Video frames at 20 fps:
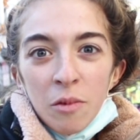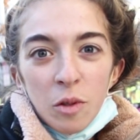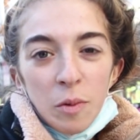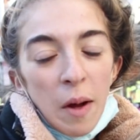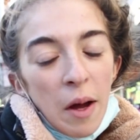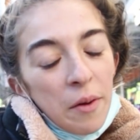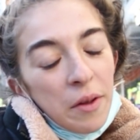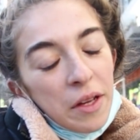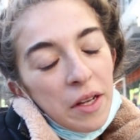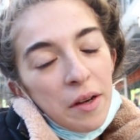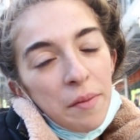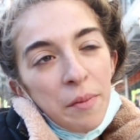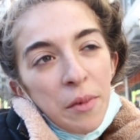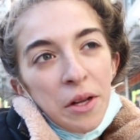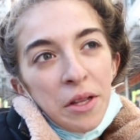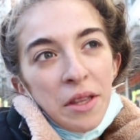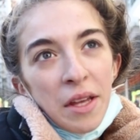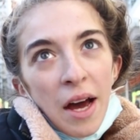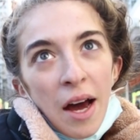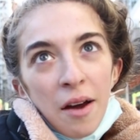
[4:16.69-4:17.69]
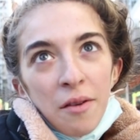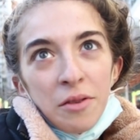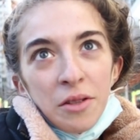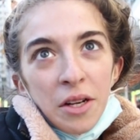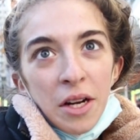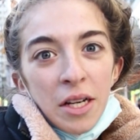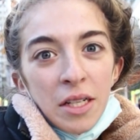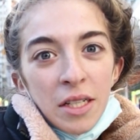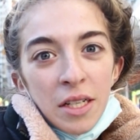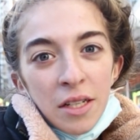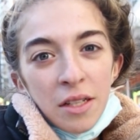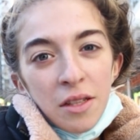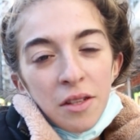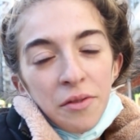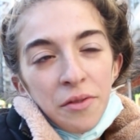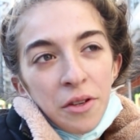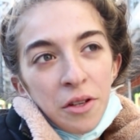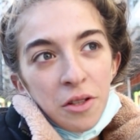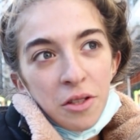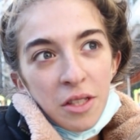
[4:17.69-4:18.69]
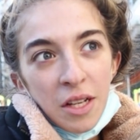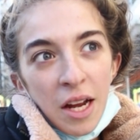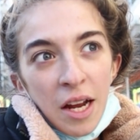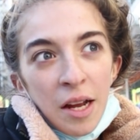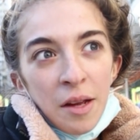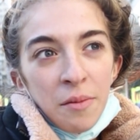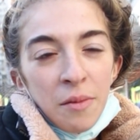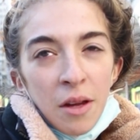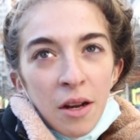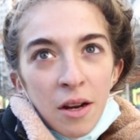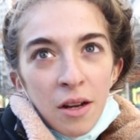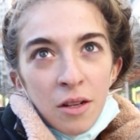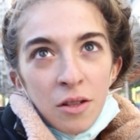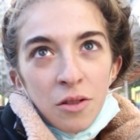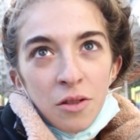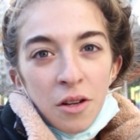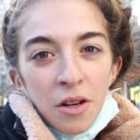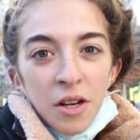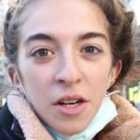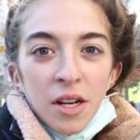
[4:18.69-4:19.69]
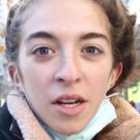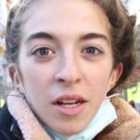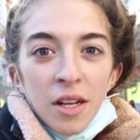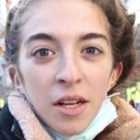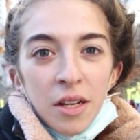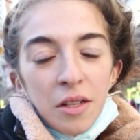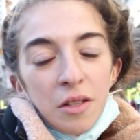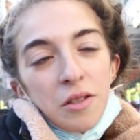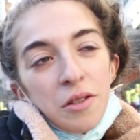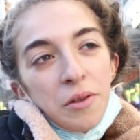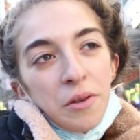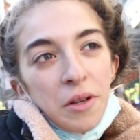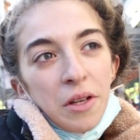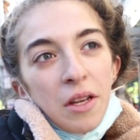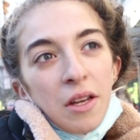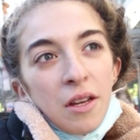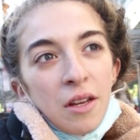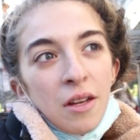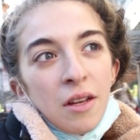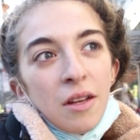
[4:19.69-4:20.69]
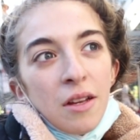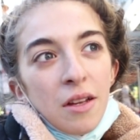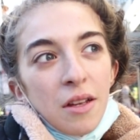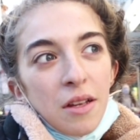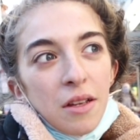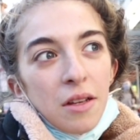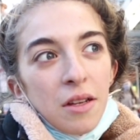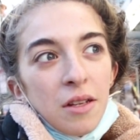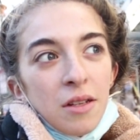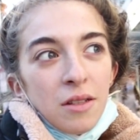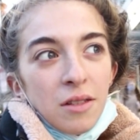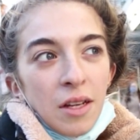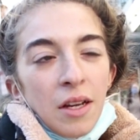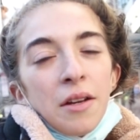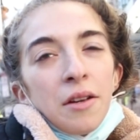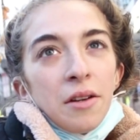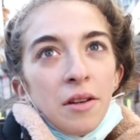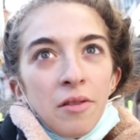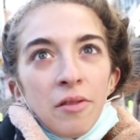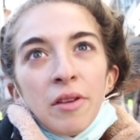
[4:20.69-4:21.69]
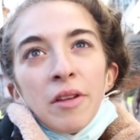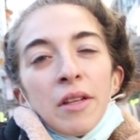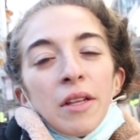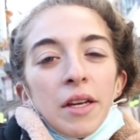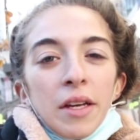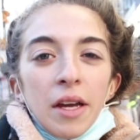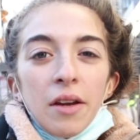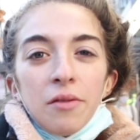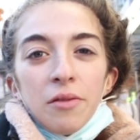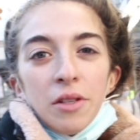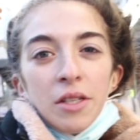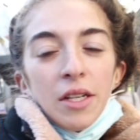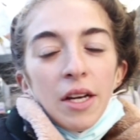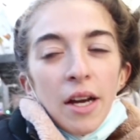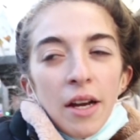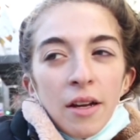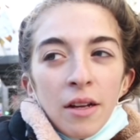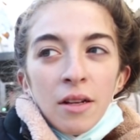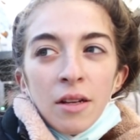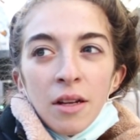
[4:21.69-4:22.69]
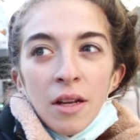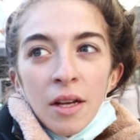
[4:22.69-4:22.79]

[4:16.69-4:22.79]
It was probably like a month after I did it the first time that I started like doing it consecutively, like every day.